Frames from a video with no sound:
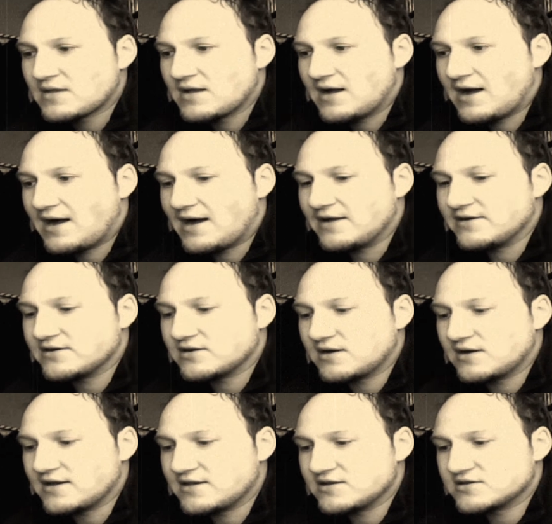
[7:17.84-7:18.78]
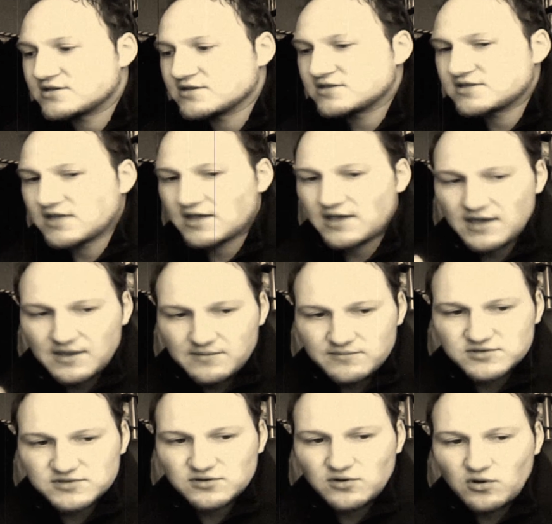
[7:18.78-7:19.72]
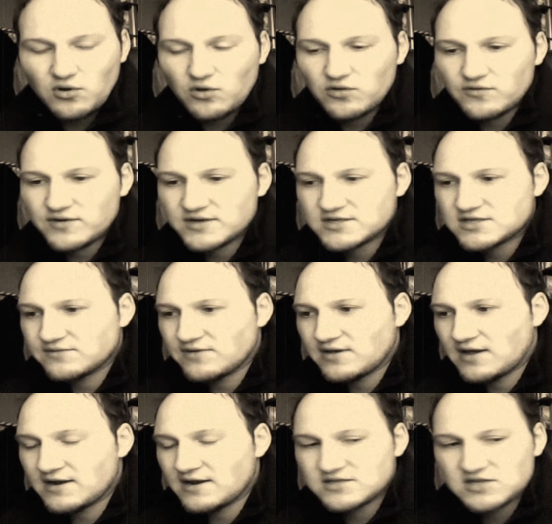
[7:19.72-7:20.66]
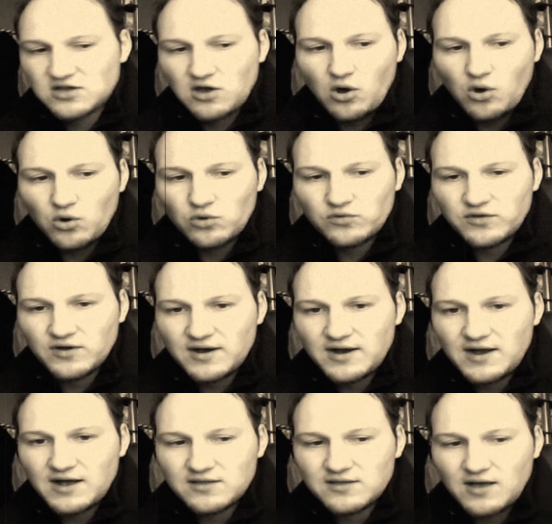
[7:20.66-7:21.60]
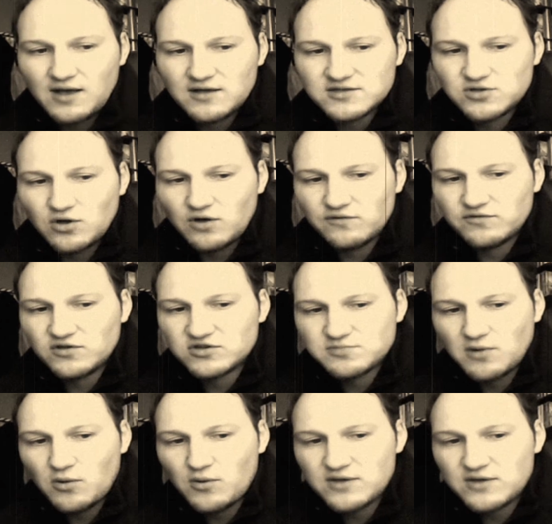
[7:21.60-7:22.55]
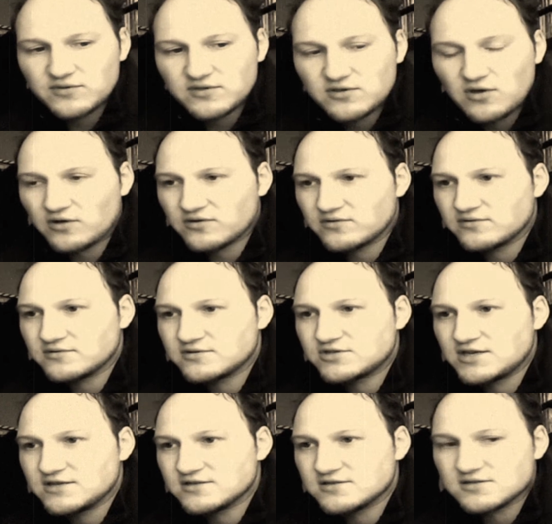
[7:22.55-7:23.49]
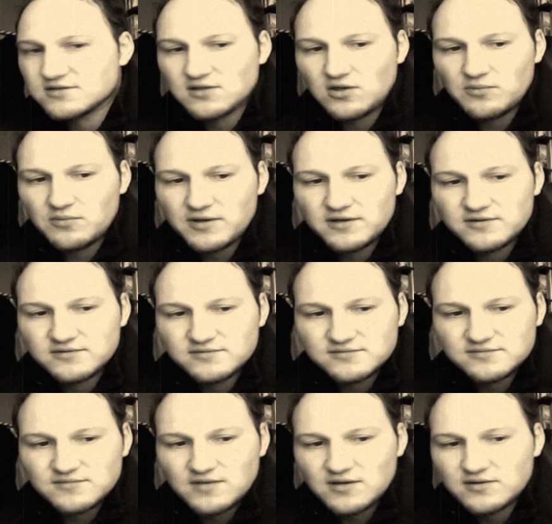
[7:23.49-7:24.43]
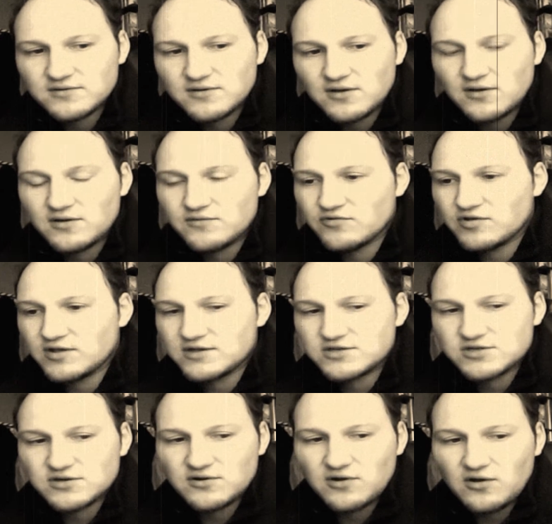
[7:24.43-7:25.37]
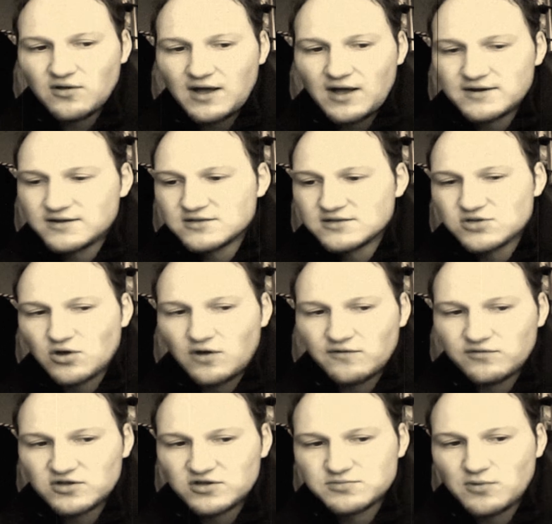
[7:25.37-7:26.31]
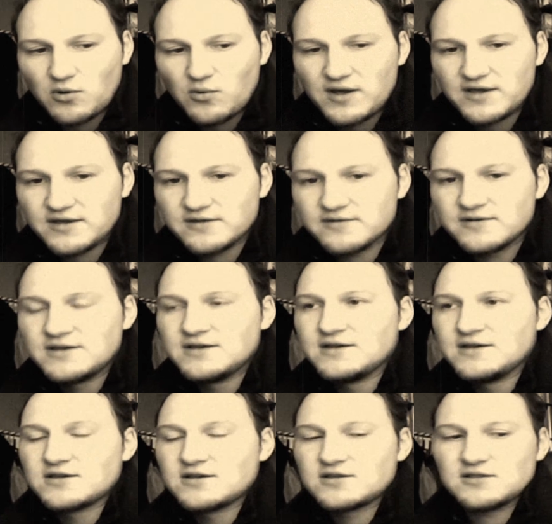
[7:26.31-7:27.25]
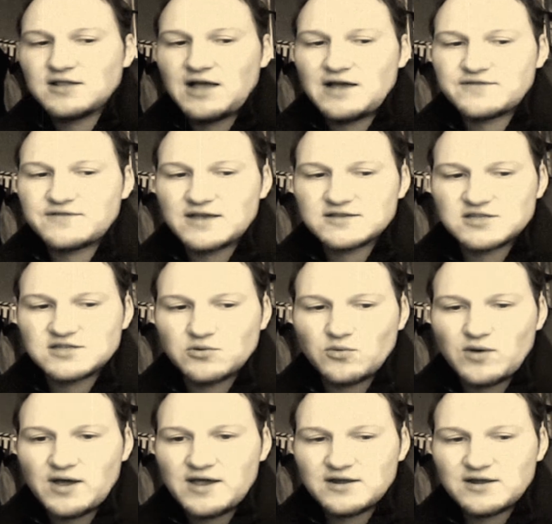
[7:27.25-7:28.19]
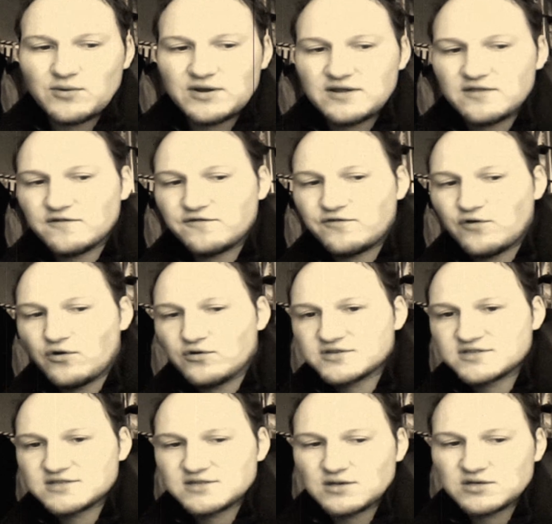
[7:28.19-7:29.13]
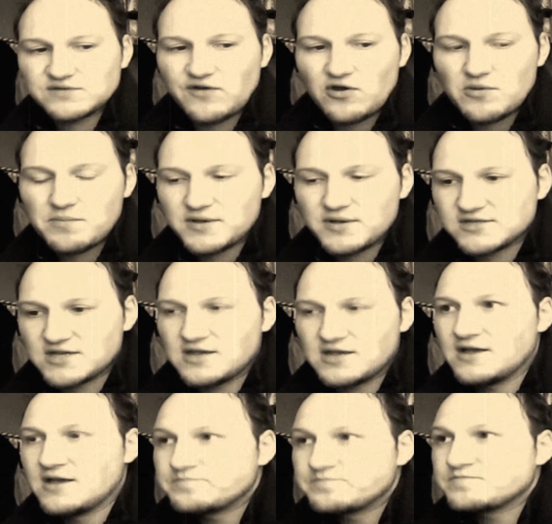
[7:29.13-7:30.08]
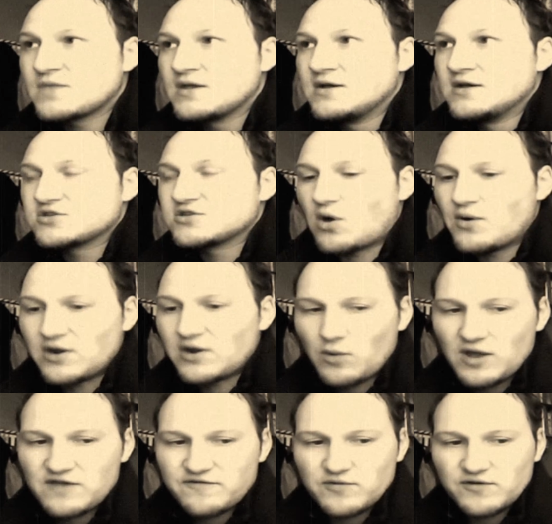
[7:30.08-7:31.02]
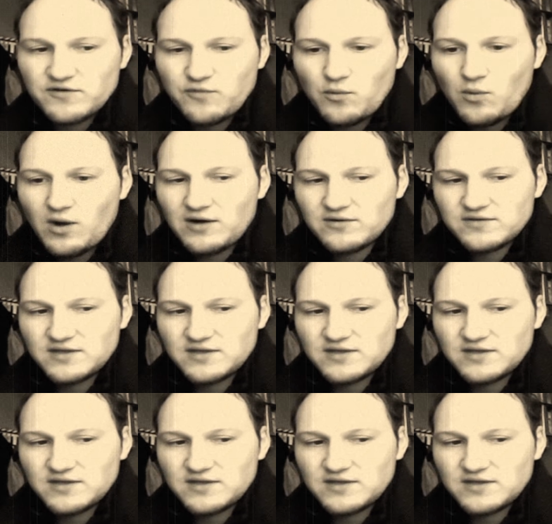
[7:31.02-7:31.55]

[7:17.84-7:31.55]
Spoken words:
And I used to sing hymns and all the rest of it. And as I got older, I sort of lost my way with God and Jesus a little bit, and religion and all that. And I sort of lost my way, and life gets in the way. And I went in the forces. I was very busy, so I went away from it for a while.